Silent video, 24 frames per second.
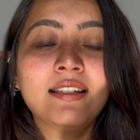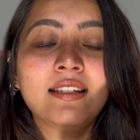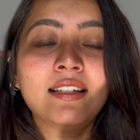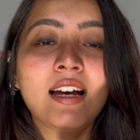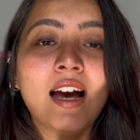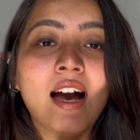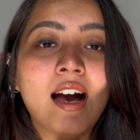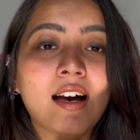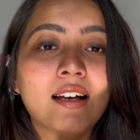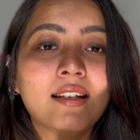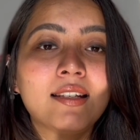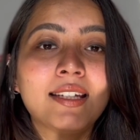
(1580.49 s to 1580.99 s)

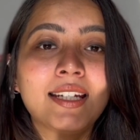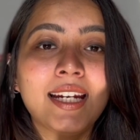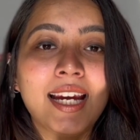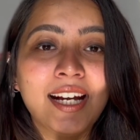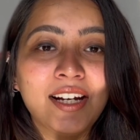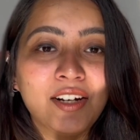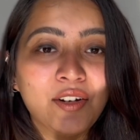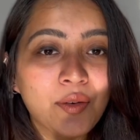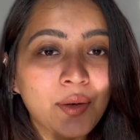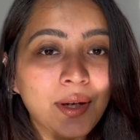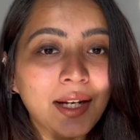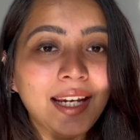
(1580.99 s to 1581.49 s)
caste
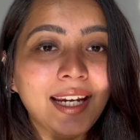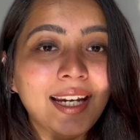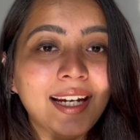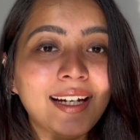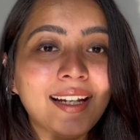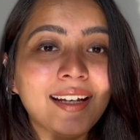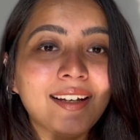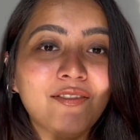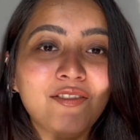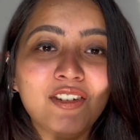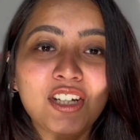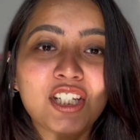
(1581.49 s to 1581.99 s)
and
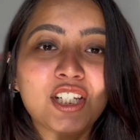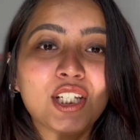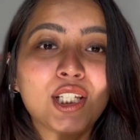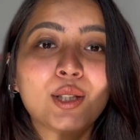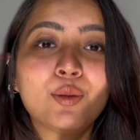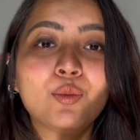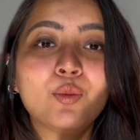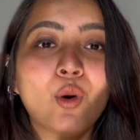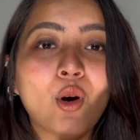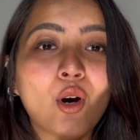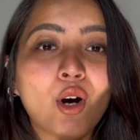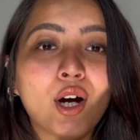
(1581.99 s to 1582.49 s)
creed, which is
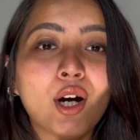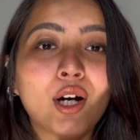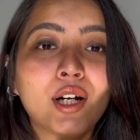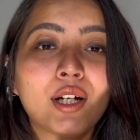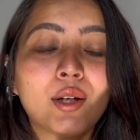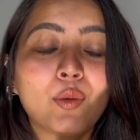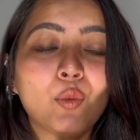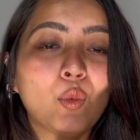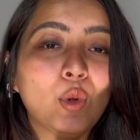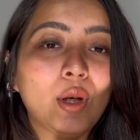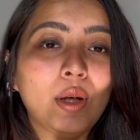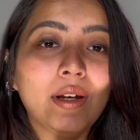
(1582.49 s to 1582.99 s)

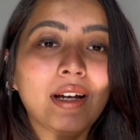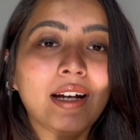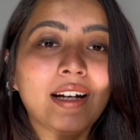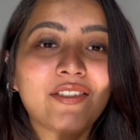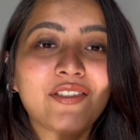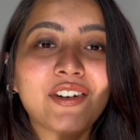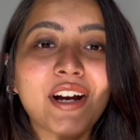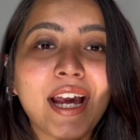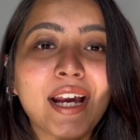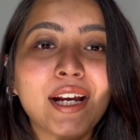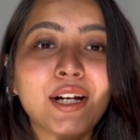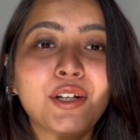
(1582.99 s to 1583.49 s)
what we are
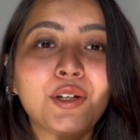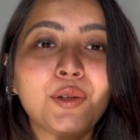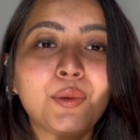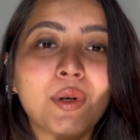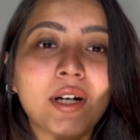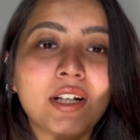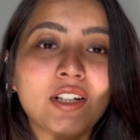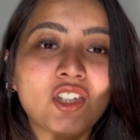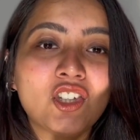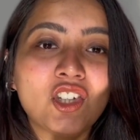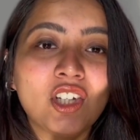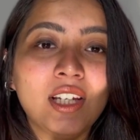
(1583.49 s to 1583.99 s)
trying to
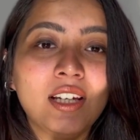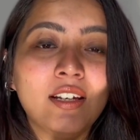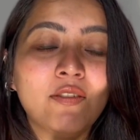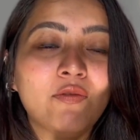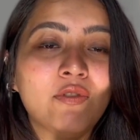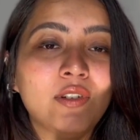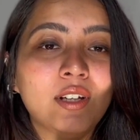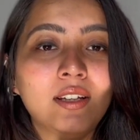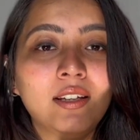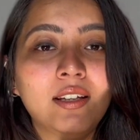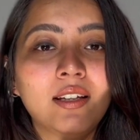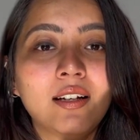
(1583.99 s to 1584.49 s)
achieve
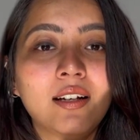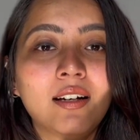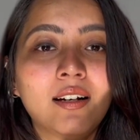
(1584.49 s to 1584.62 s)
with